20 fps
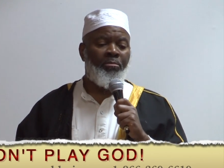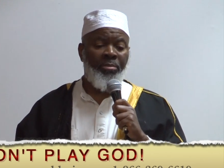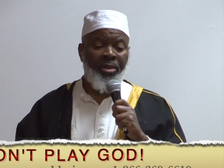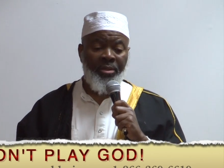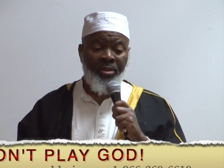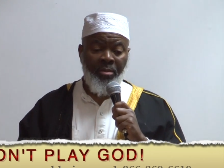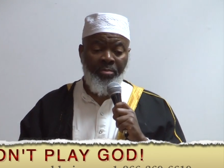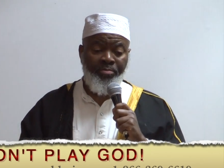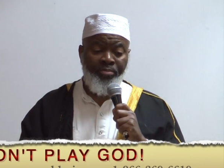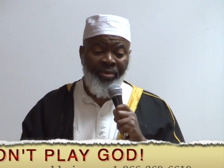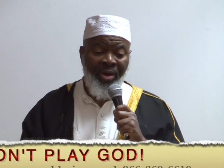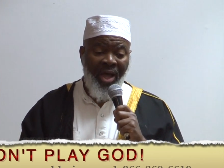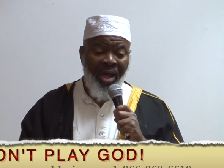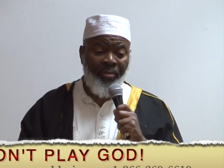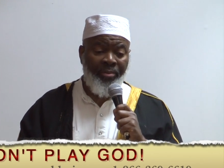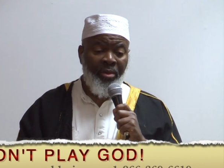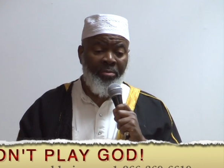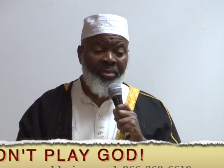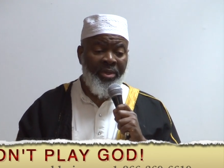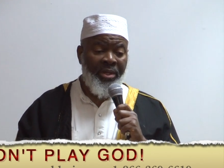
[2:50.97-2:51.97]
But the
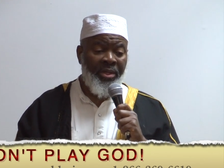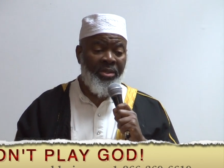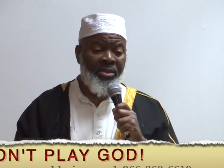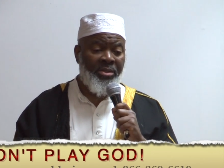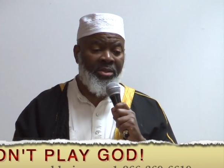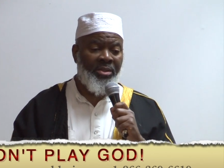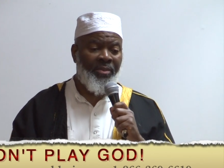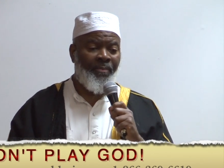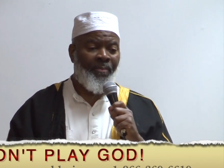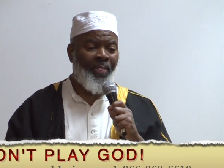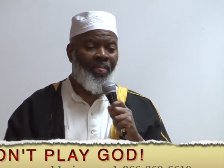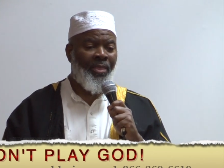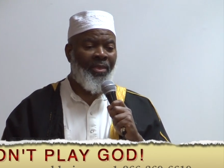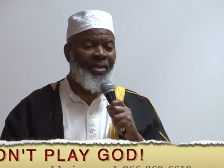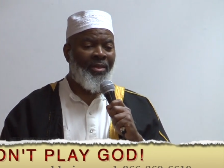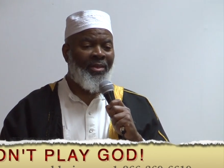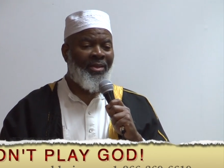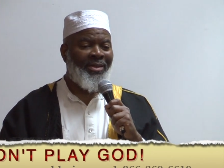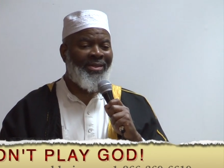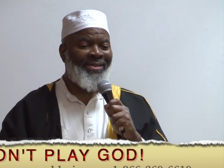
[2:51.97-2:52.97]
problem is
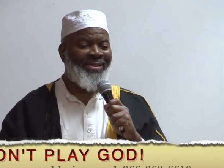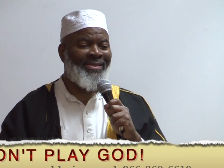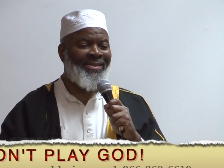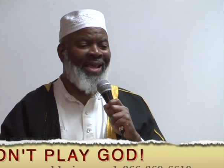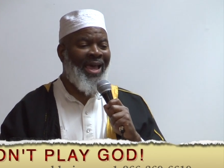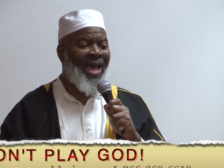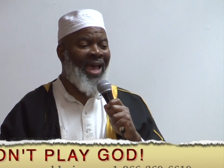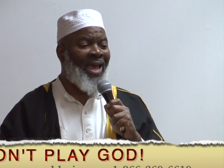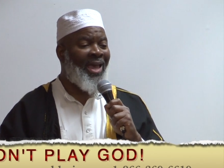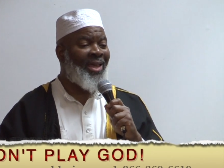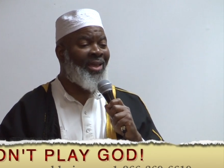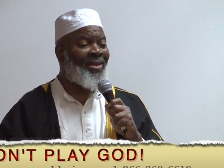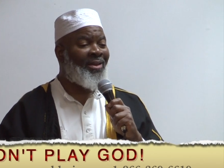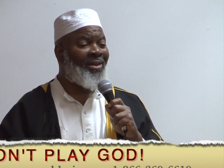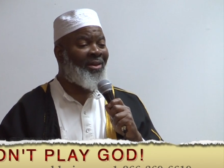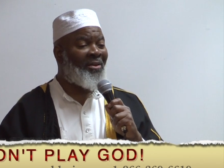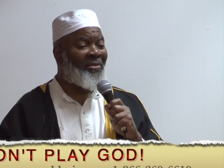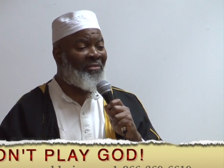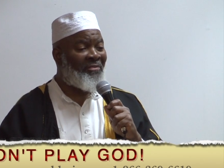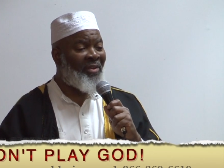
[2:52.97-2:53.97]
side
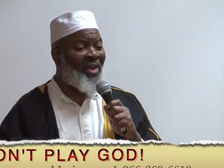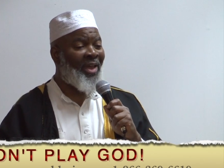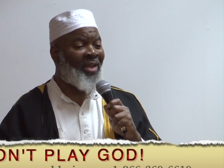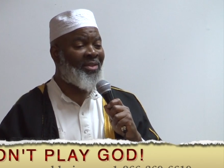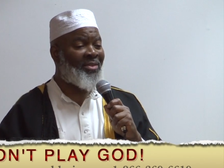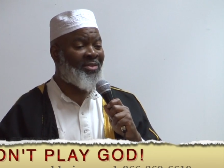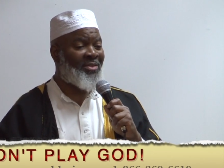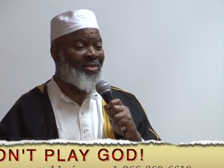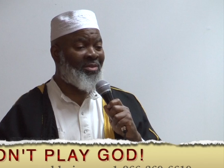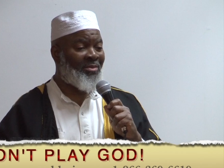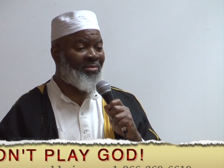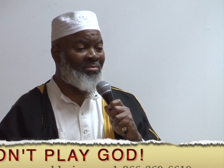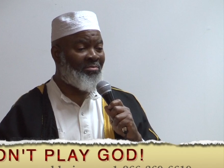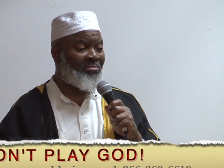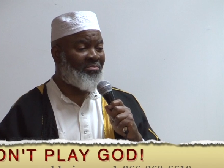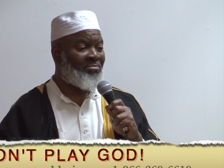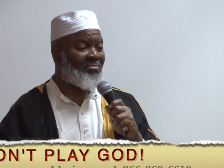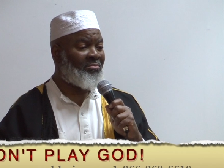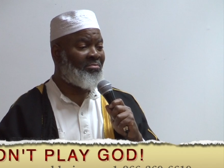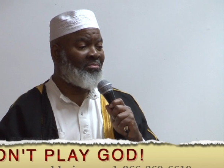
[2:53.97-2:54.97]
effects.
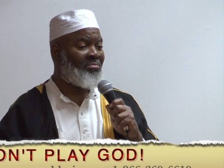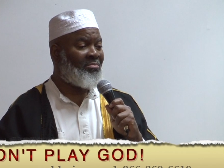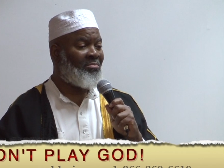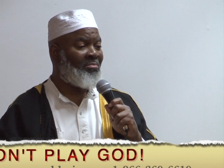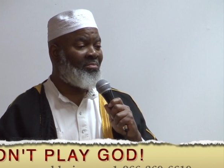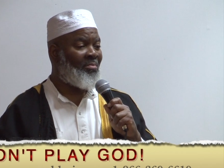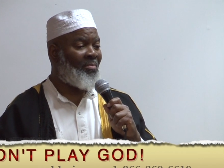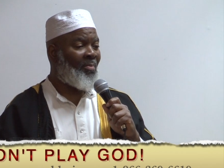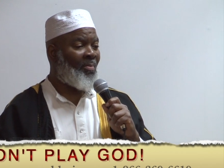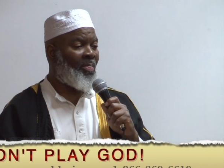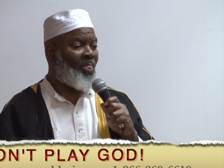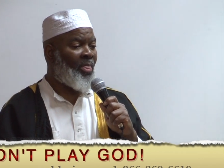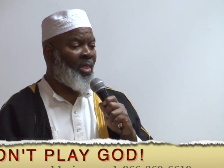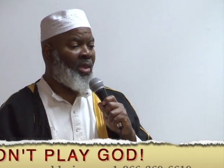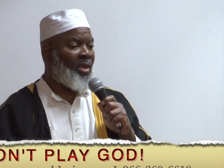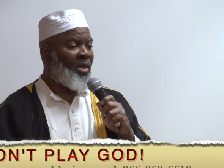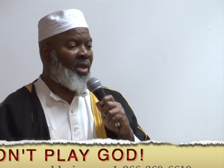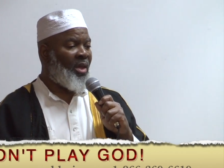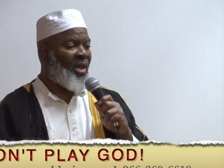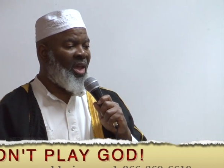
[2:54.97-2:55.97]

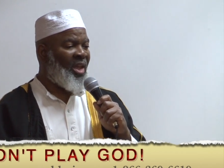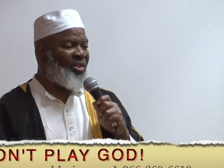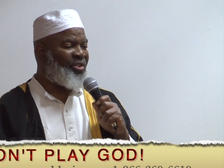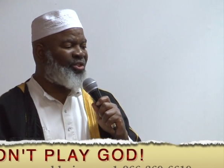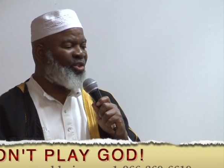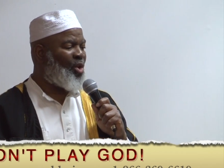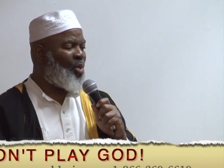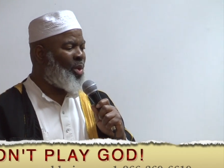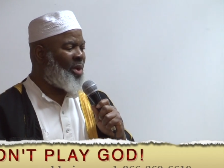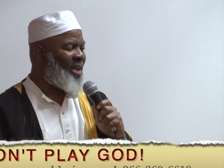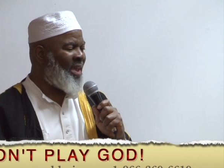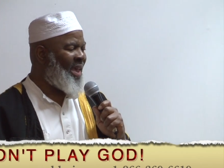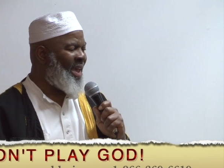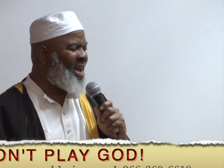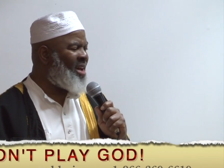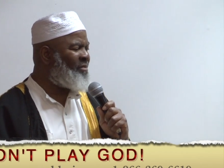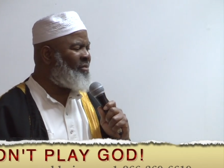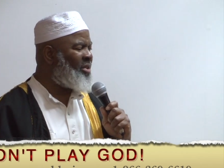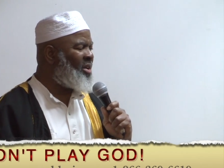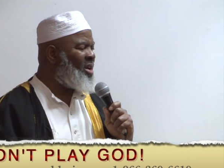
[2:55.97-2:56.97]
And so
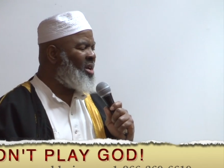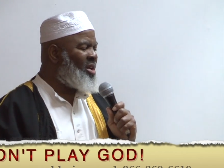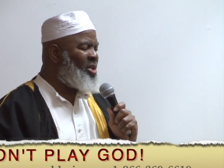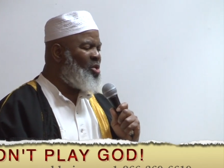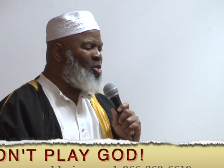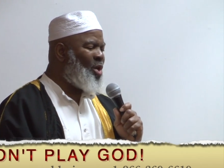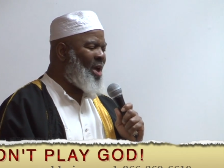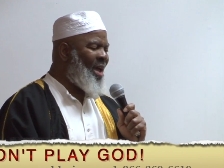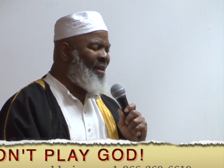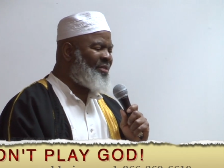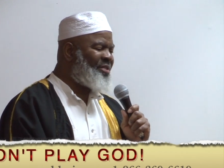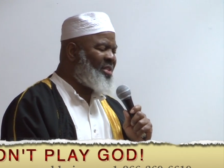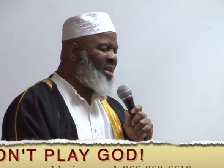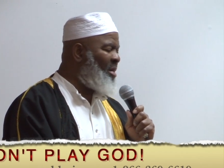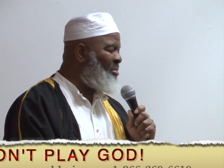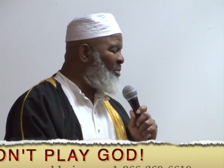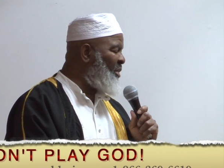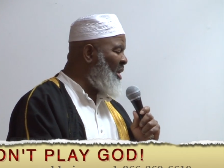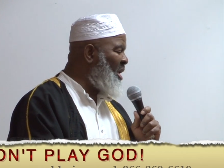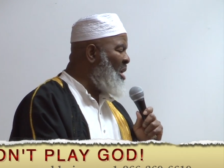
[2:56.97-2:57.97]
whenever you have
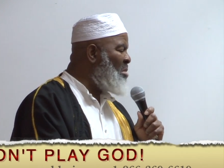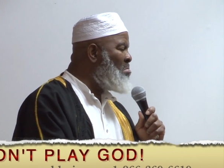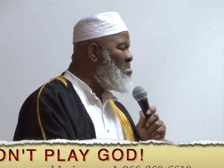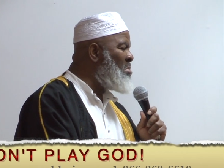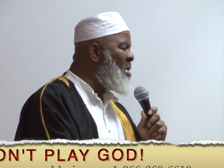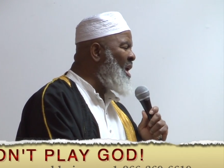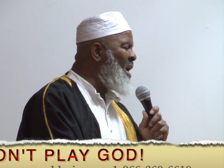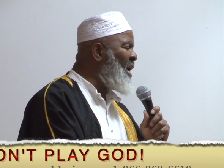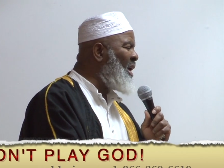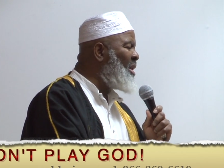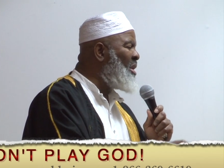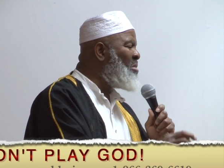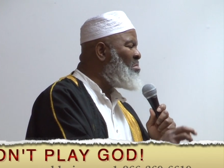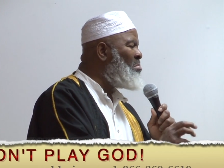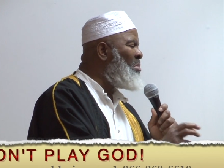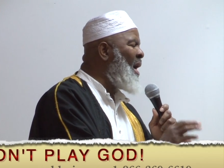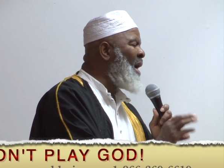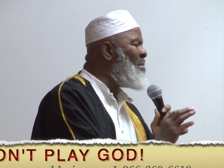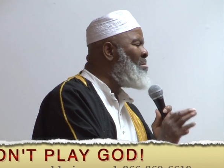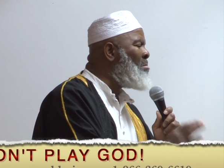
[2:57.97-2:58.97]
something
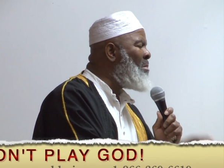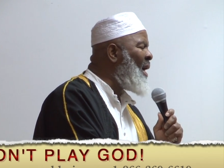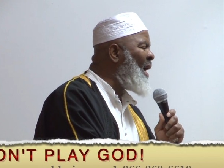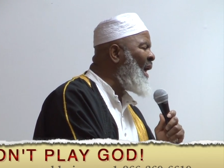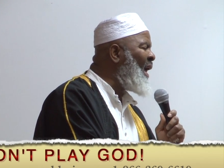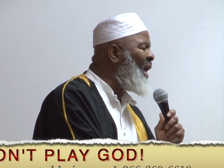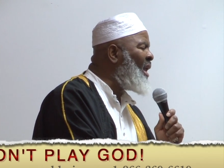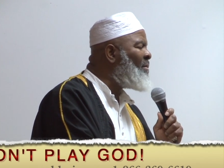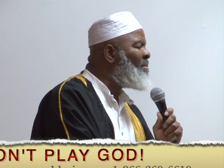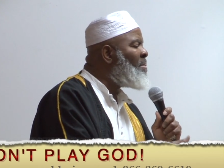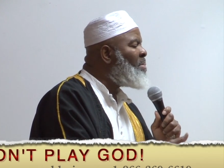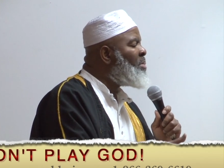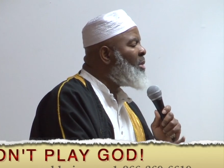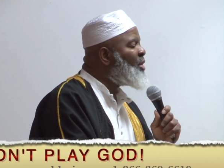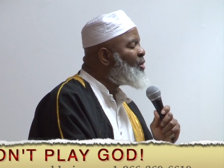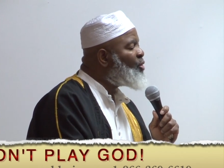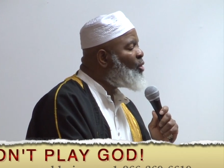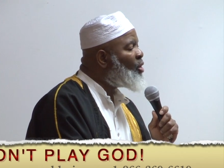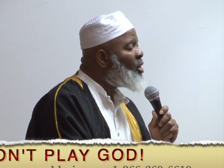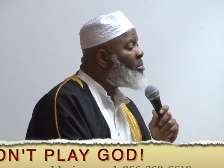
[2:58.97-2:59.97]
made by man,
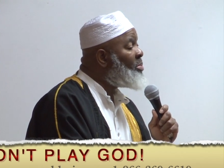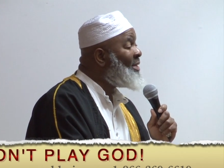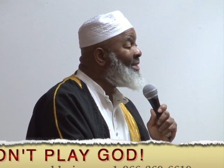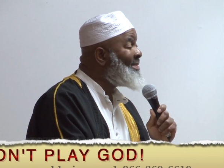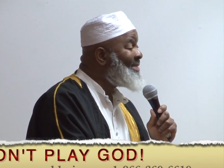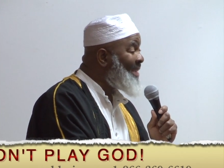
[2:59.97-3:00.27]
there's going to be